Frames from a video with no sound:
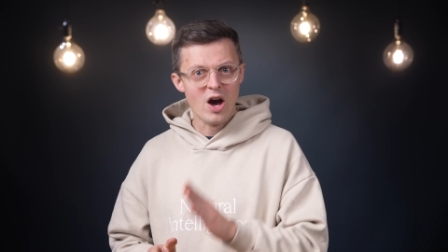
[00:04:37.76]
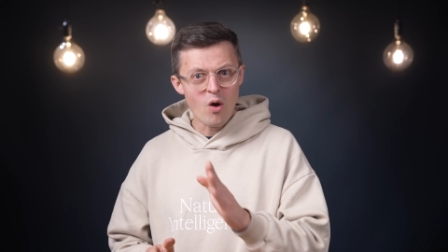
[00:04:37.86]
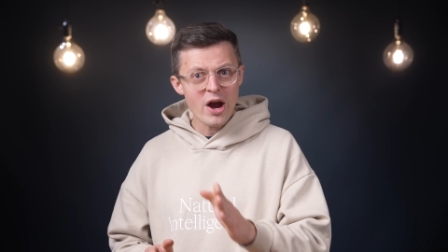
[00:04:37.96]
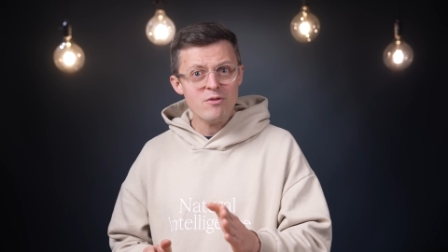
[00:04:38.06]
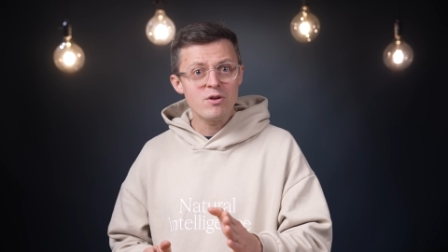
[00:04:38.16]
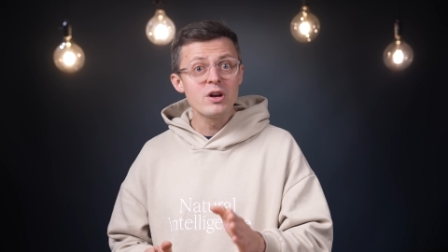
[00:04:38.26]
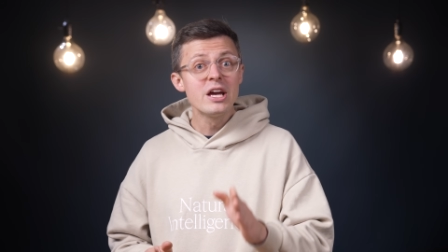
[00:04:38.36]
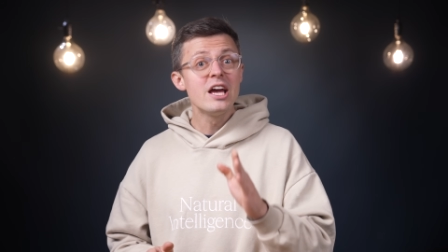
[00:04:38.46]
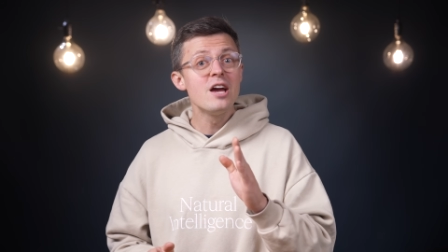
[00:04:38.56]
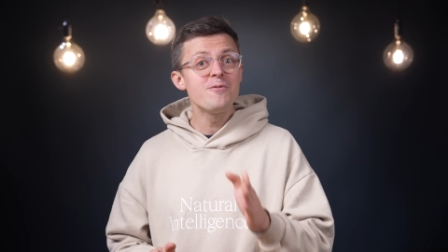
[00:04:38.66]
However,
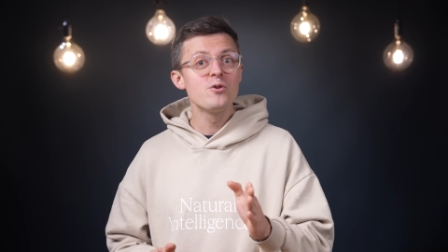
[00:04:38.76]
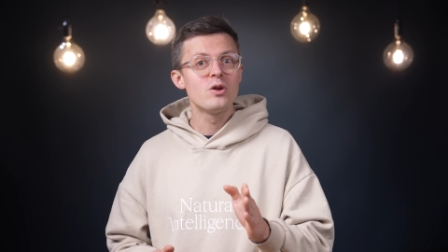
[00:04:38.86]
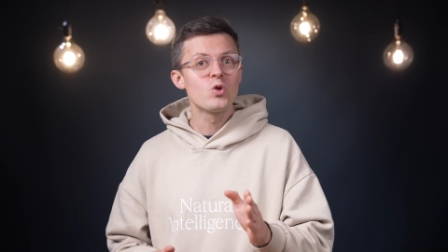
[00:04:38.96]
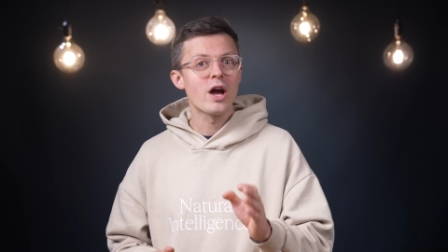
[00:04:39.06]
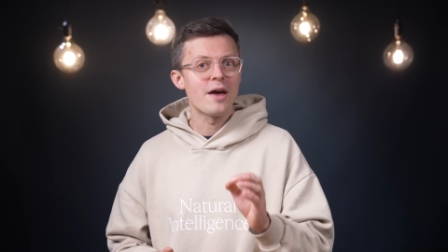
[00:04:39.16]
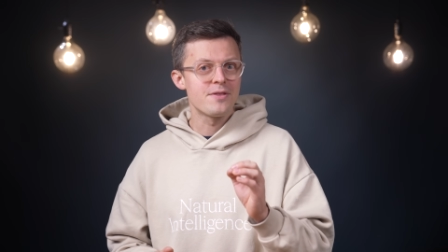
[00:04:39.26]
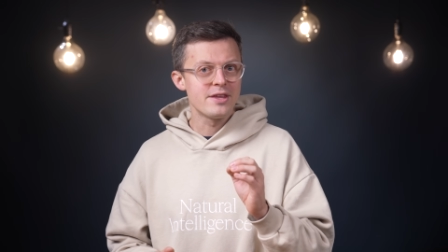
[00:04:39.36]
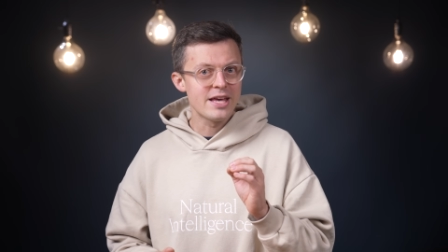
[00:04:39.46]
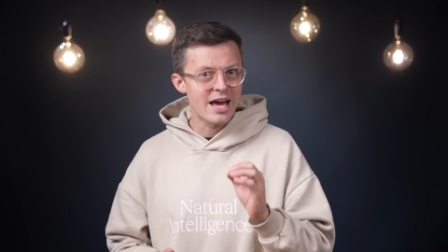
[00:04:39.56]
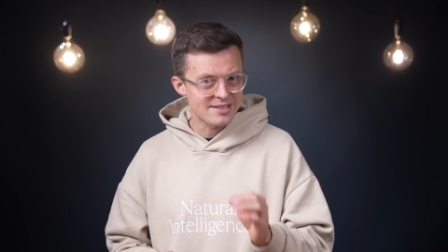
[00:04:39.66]
if you look at
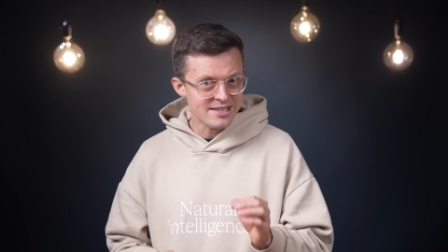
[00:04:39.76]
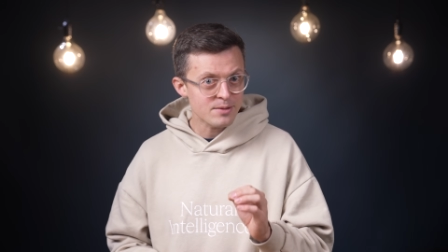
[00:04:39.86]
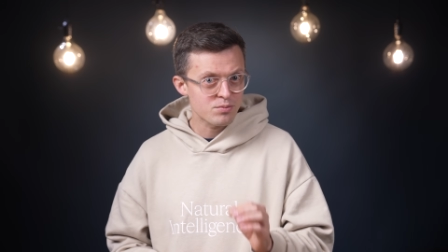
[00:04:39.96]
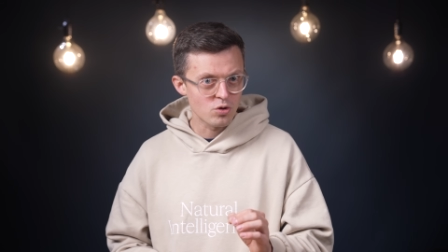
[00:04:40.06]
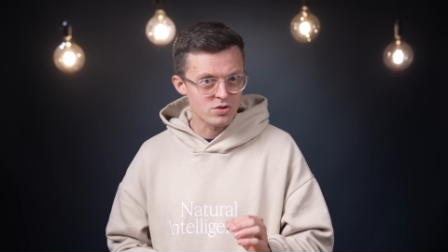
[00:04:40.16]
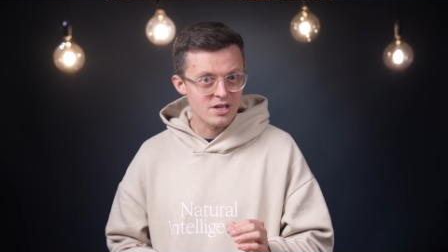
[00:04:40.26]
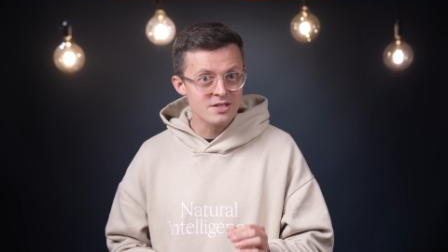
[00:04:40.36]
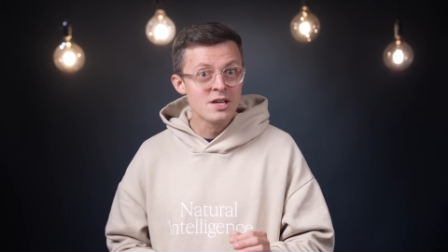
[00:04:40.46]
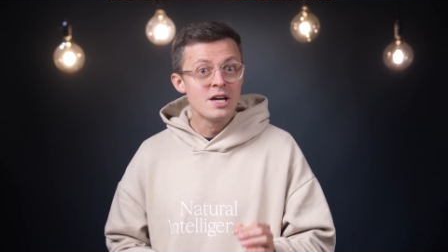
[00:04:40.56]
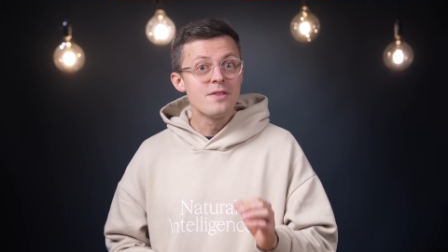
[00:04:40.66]
the exact
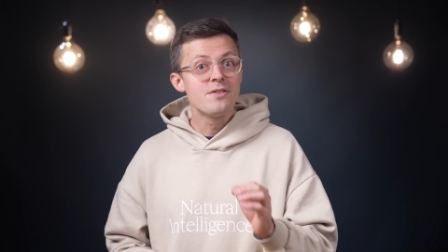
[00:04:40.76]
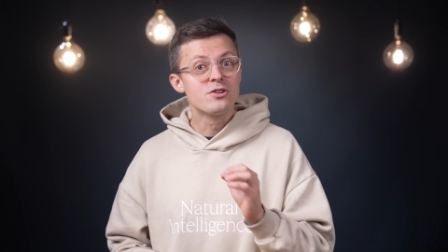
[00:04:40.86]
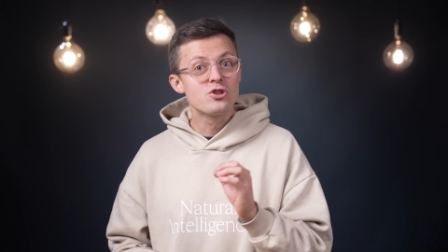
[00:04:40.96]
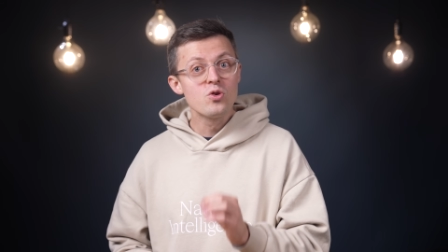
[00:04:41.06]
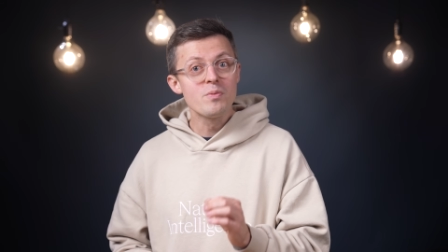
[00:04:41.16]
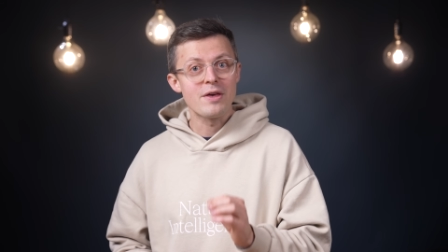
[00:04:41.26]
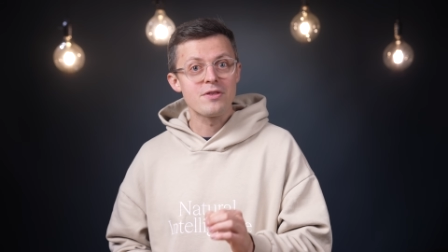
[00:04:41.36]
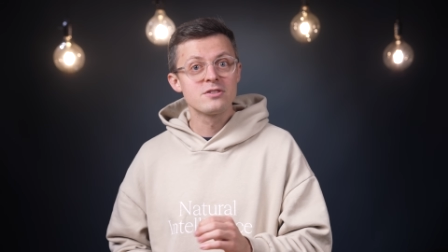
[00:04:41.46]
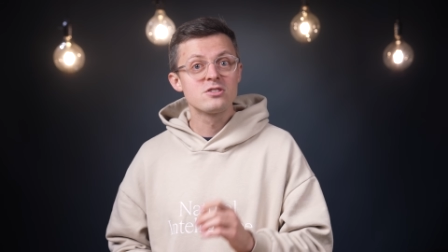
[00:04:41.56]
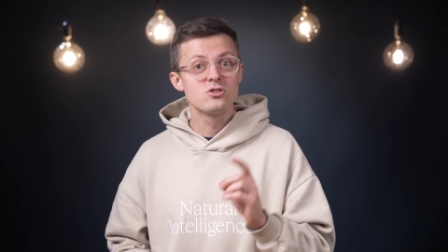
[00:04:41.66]
process, the two
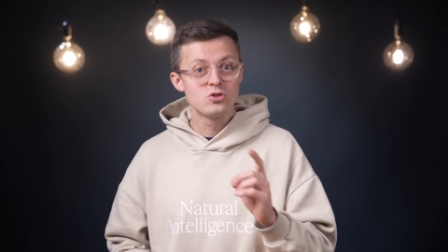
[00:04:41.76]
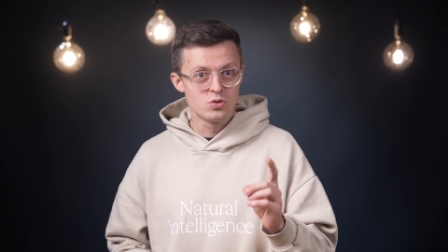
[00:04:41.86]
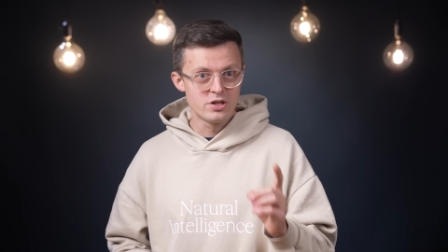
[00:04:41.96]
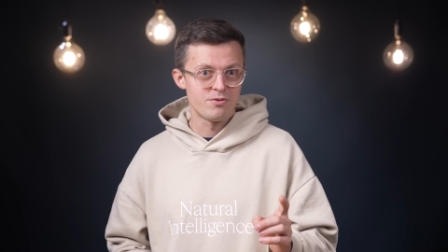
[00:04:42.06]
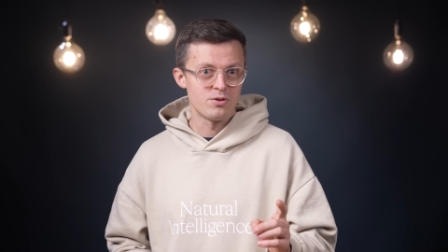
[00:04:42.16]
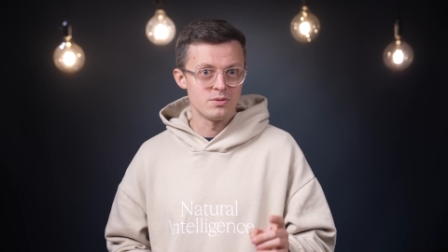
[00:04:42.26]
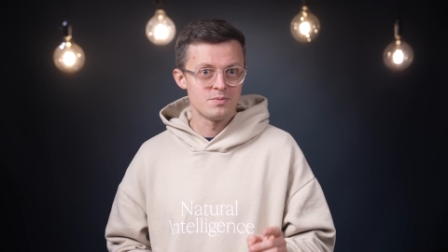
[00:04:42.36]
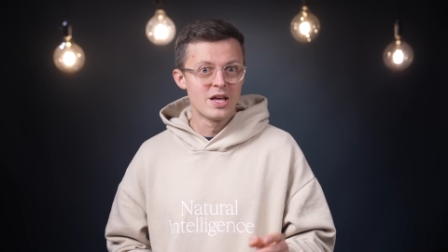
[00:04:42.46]
methods do differ.